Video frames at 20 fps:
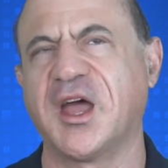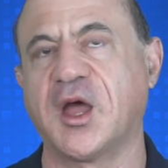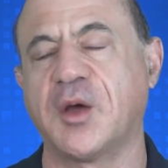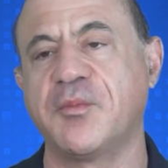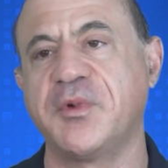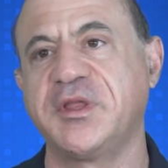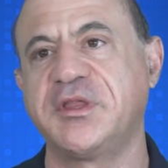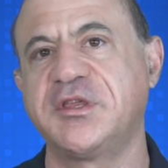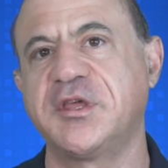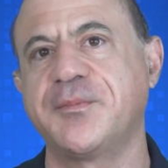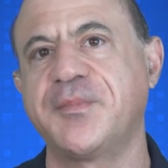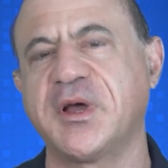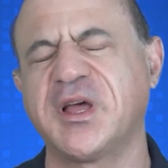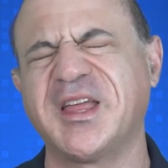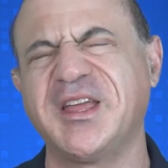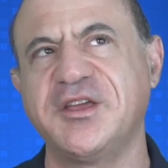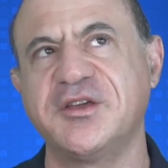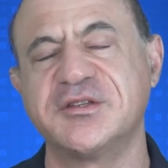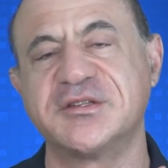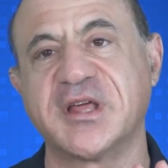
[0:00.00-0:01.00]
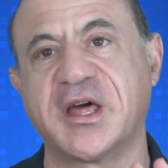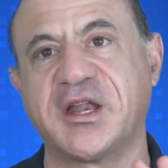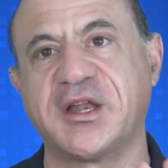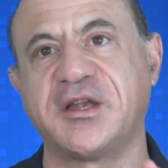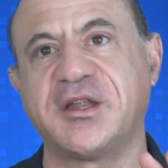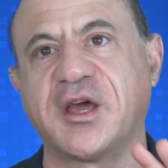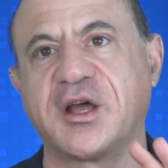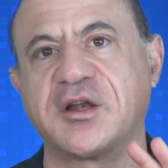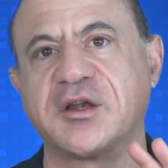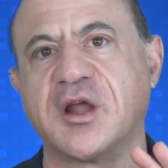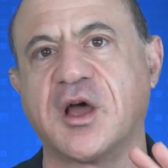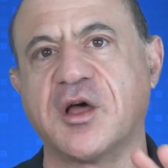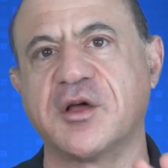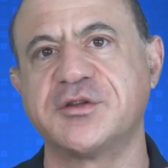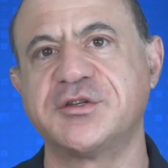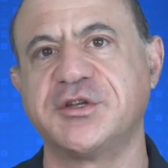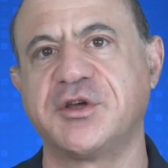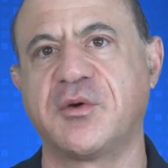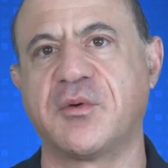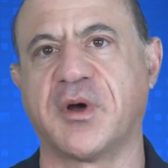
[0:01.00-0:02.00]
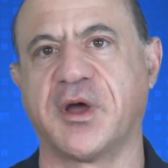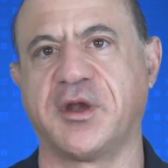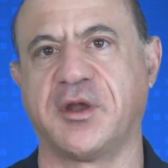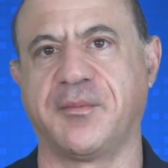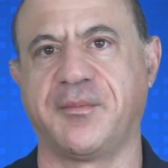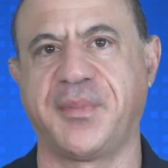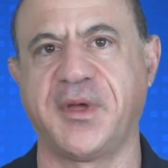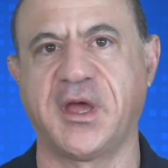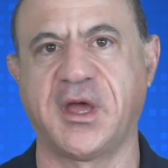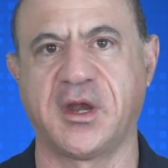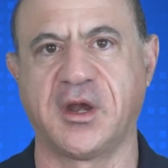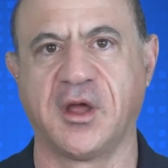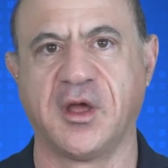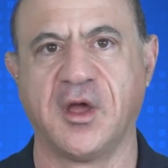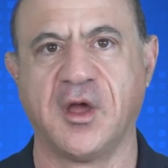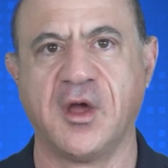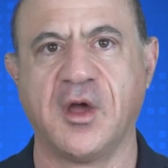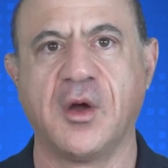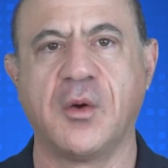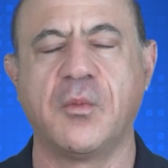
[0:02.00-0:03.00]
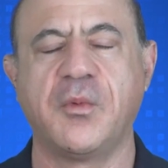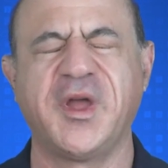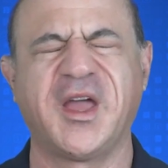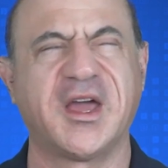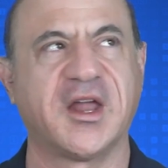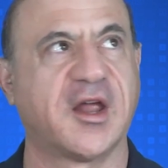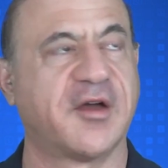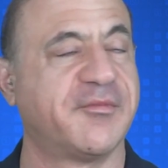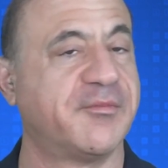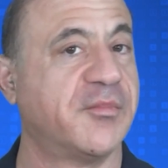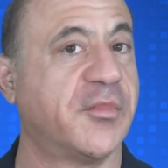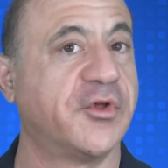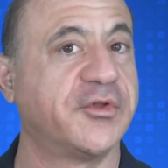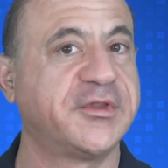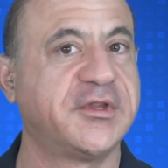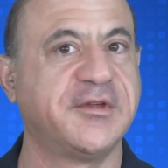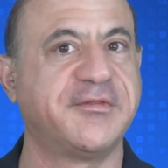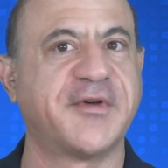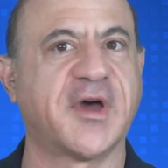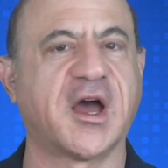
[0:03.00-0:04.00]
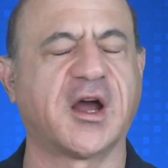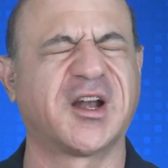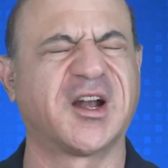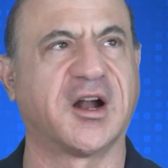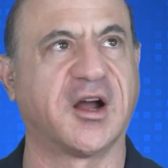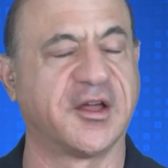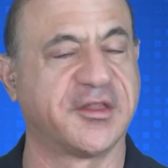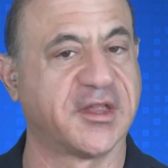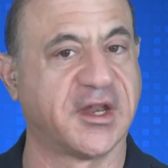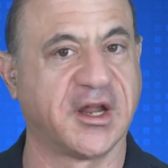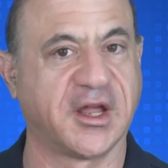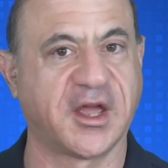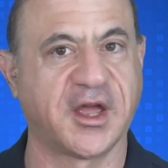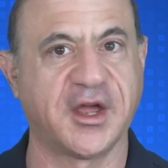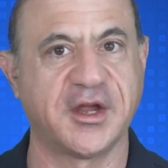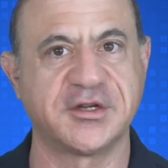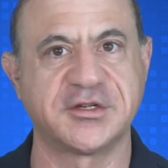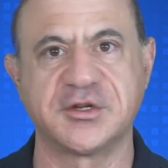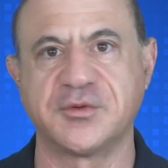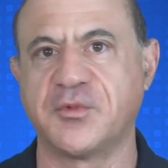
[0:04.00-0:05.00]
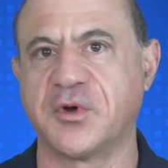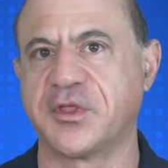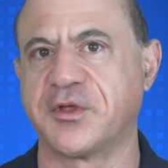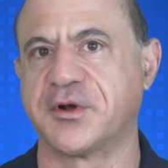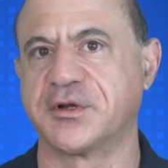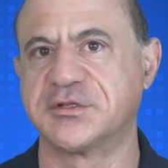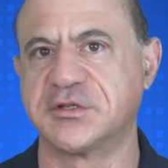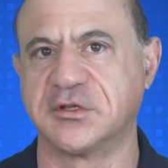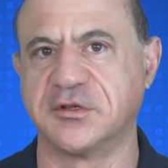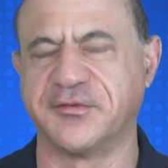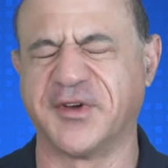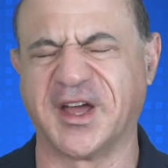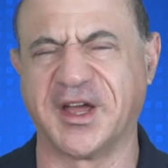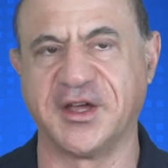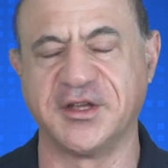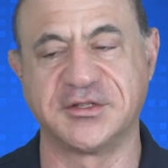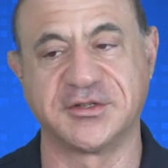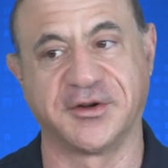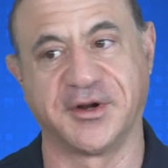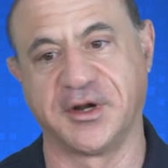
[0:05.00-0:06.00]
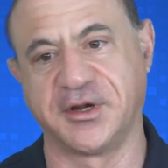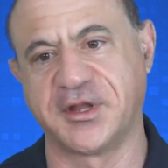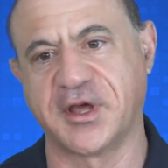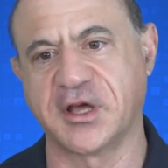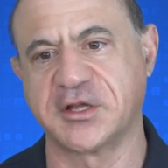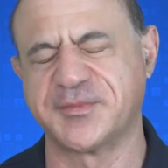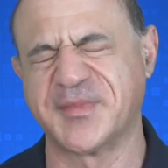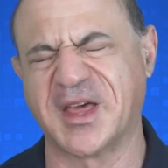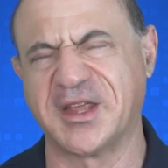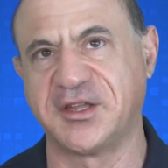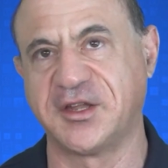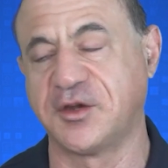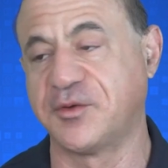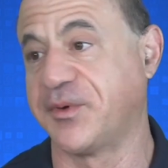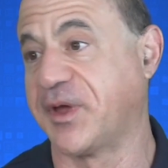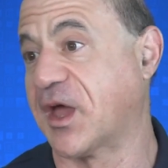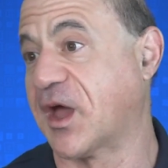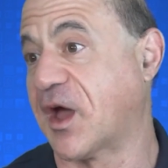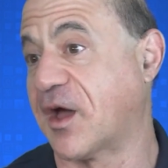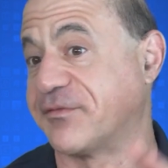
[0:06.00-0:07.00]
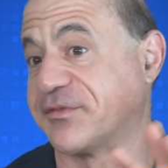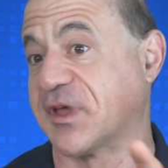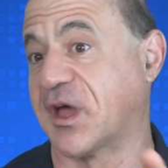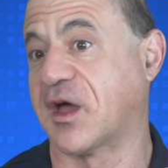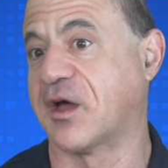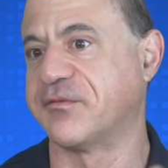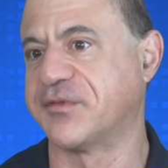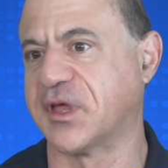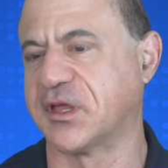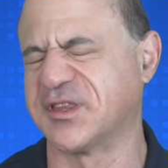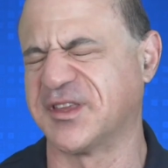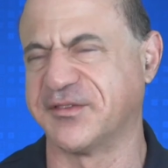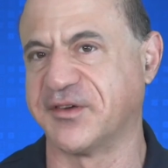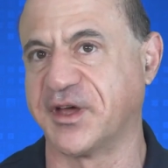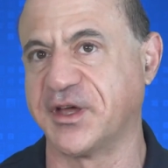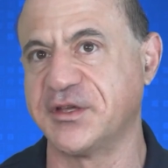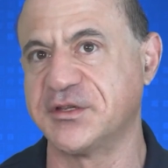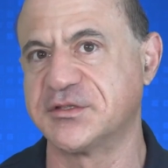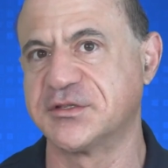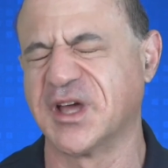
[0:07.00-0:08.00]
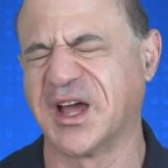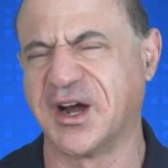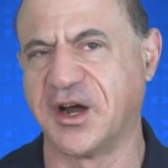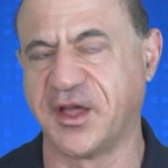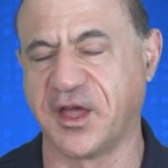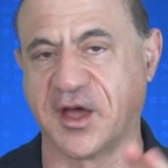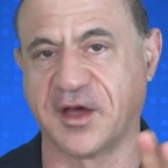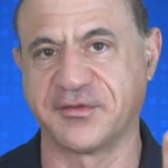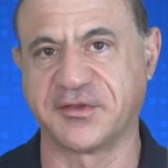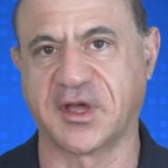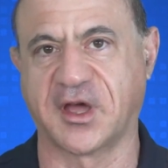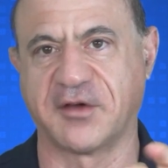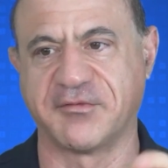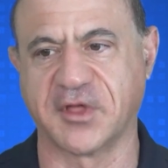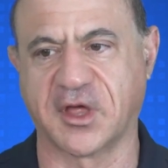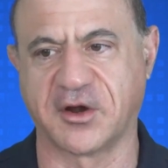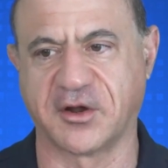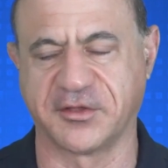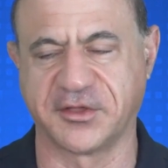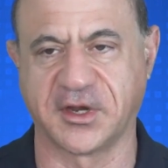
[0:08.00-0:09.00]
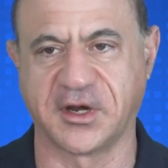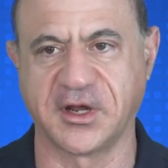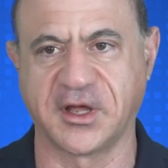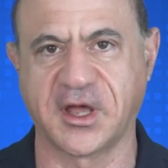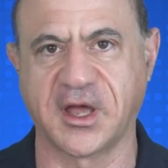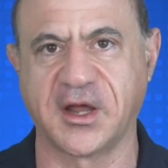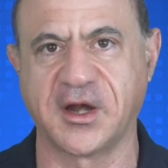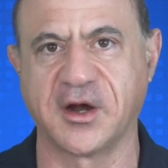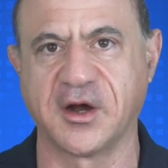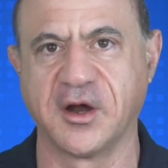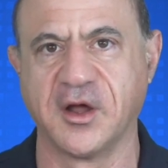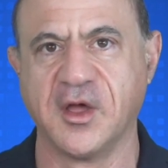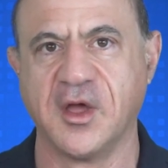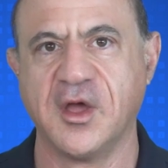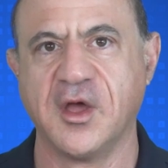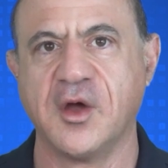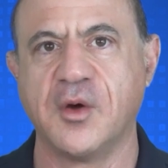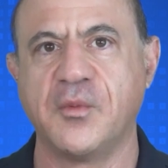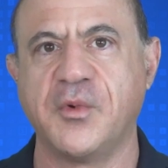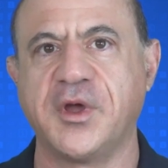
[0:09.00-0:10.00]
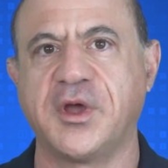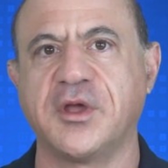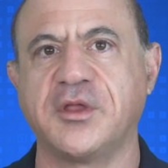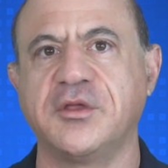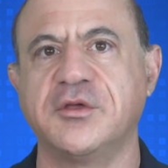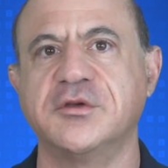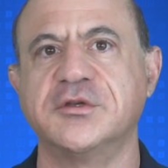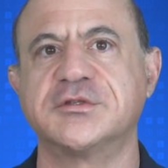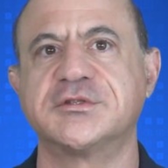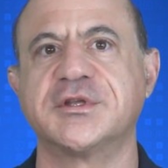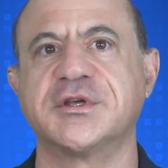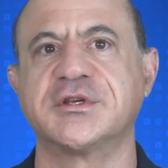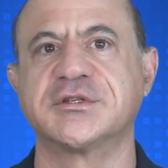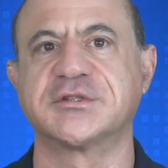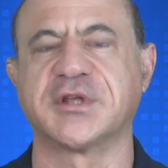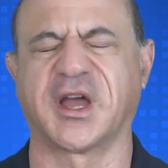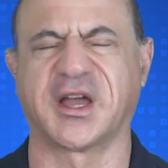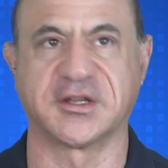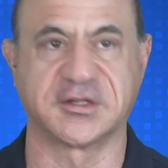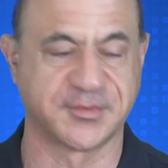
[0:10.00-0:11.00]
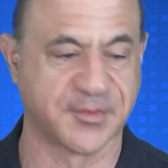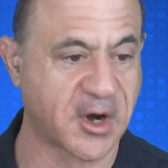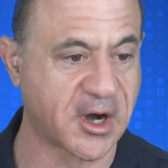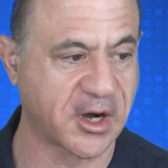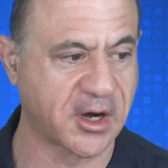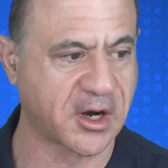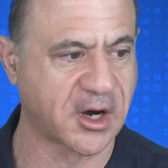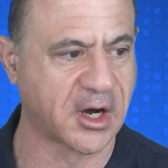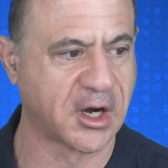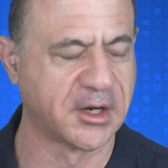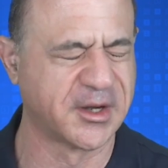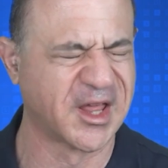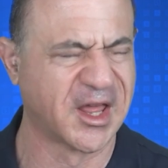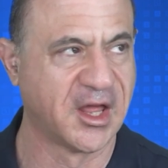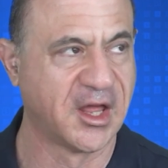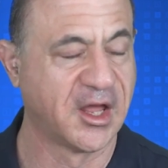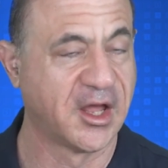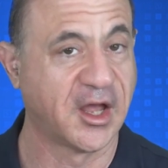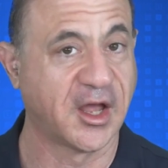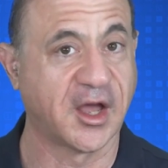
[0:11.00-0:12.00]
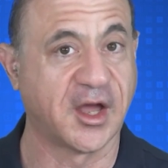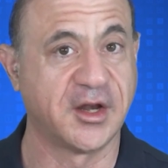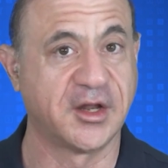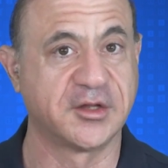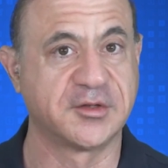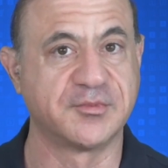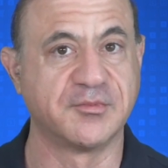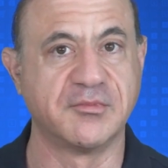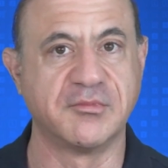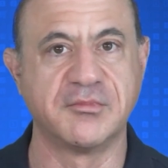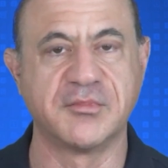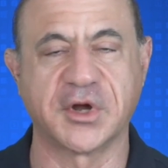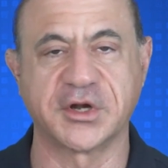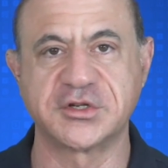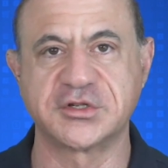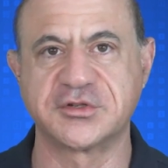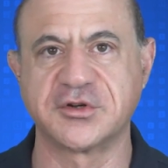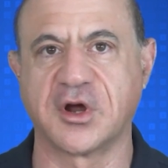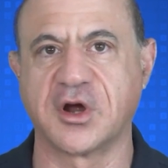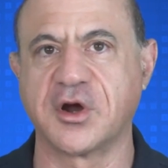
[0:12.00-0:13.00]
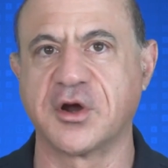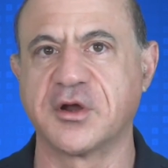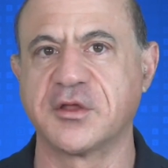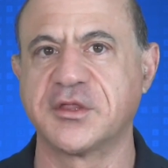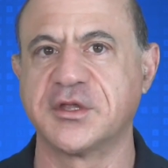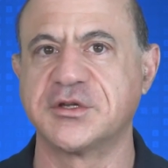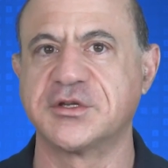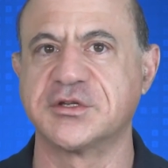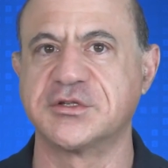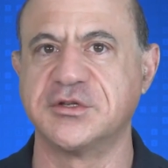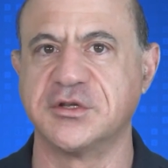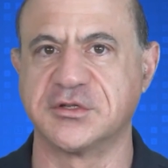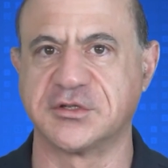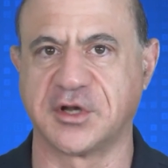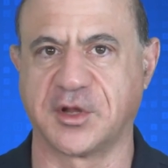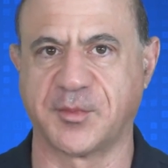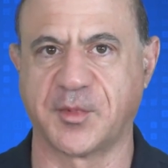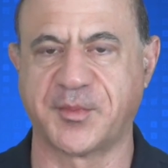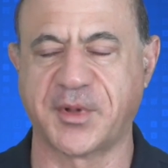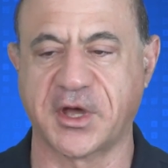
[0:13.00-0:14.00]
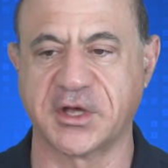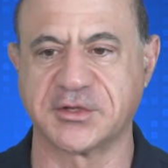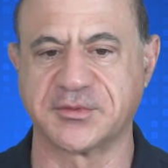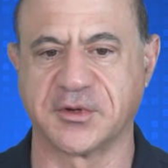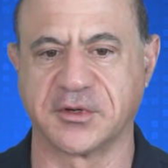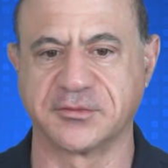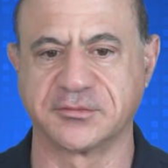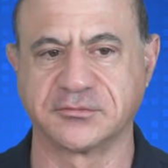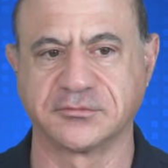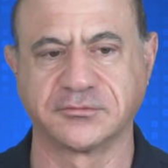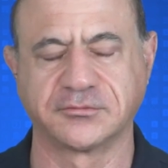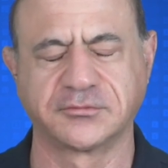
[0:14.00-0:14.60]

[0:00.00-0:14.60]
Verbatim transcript: And we typically use that in technology quite a bit. We can have multi-factor authentication, whether it's a device or a text message where you have to have that device or you have to have that authenticator. We can use things like a smart card, and it's much stronger than just username and password.